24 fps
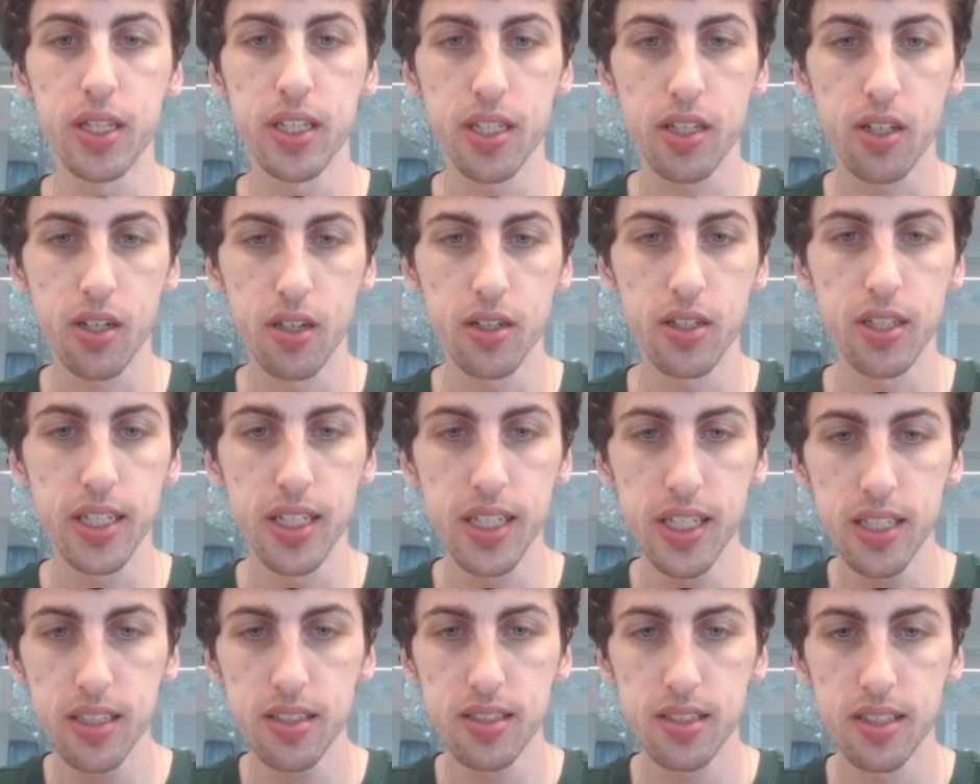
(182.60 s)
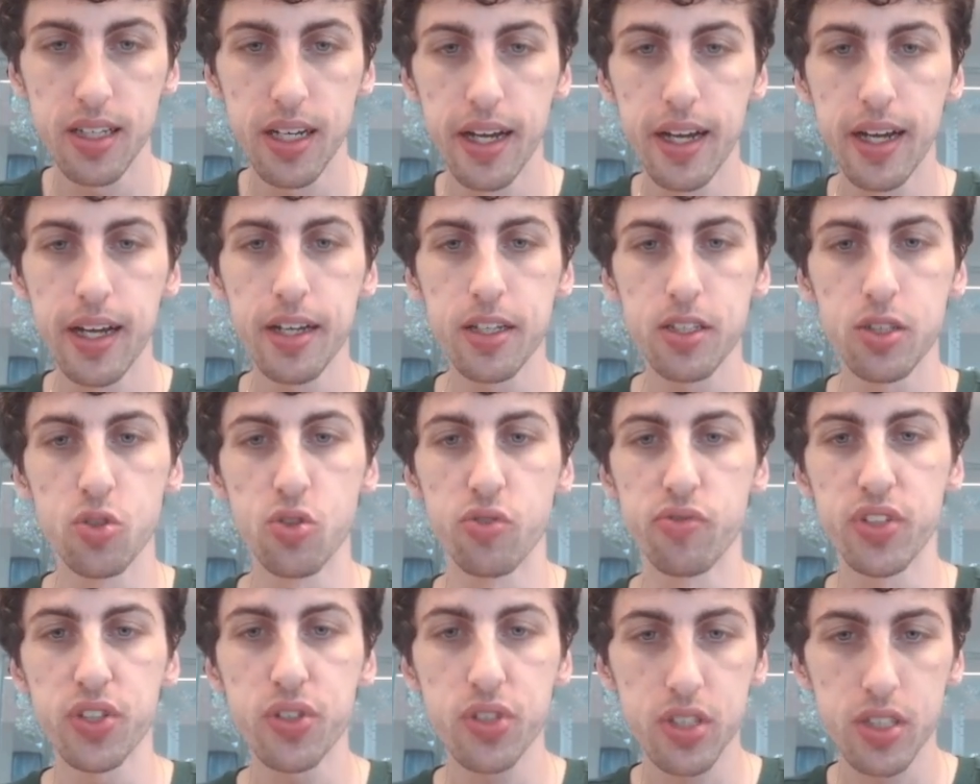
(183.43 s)
the card hits, you
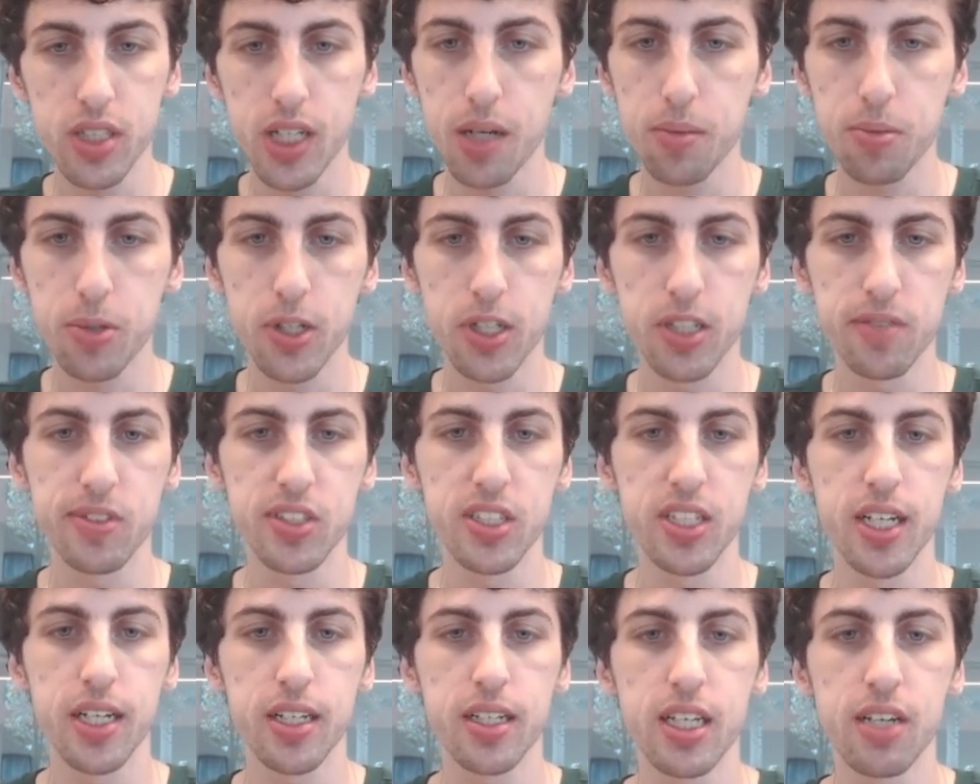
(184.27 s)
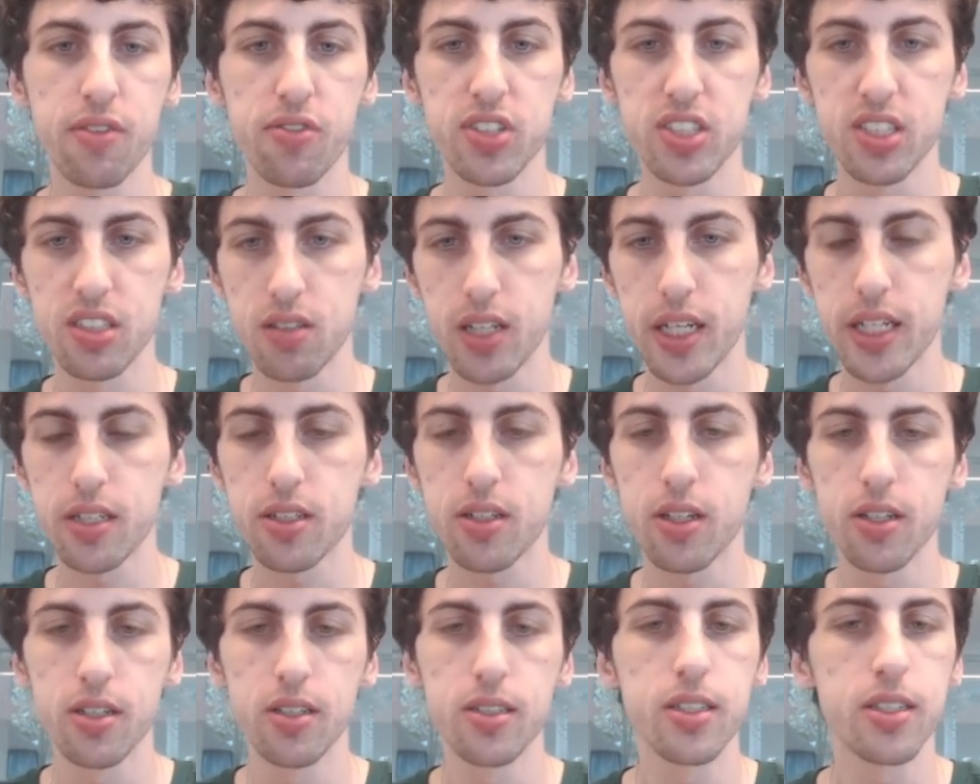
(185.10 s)
reveal the top card of your deck. If it's a light
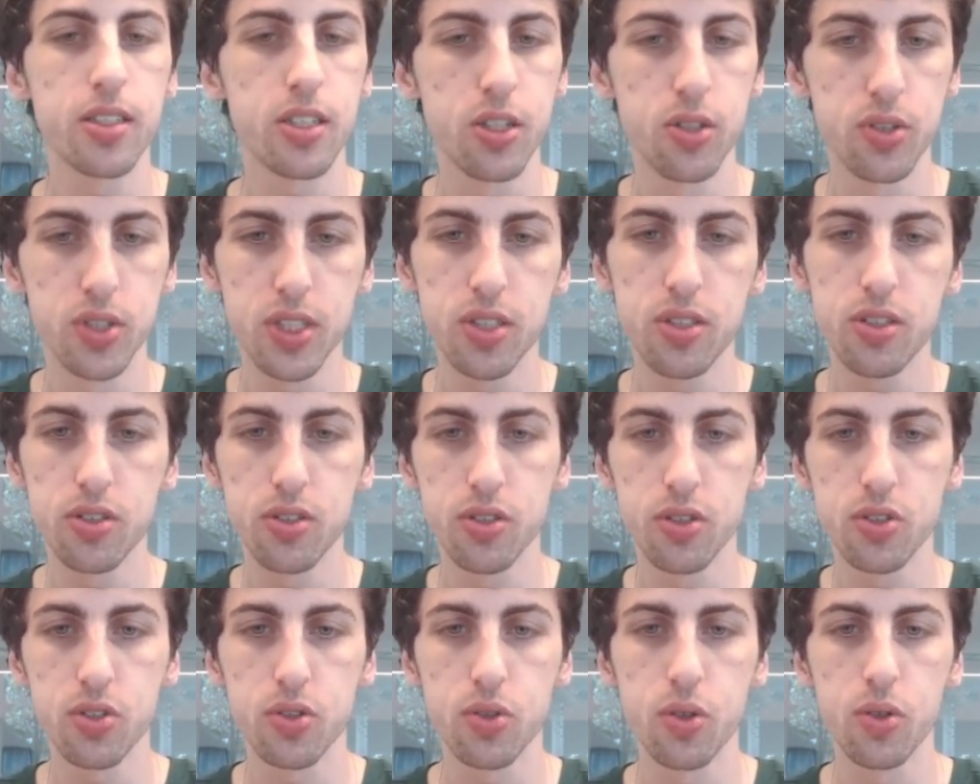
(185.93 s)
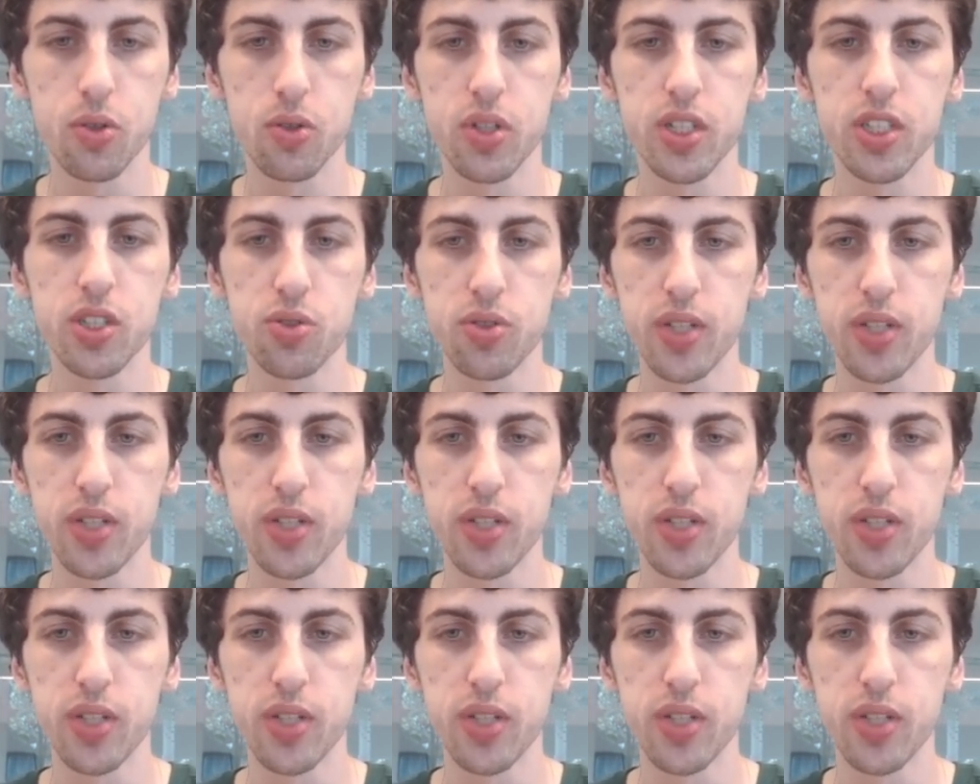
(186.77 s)
card, it goes into your soul and you